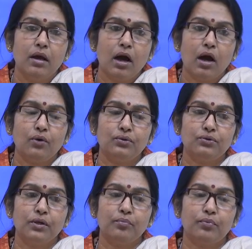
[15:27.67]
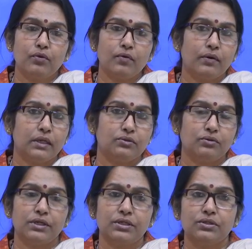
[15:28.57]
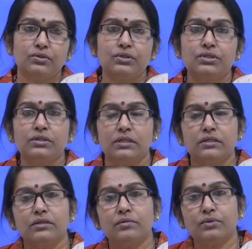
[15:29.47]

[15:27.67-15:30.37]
how to improve our education system,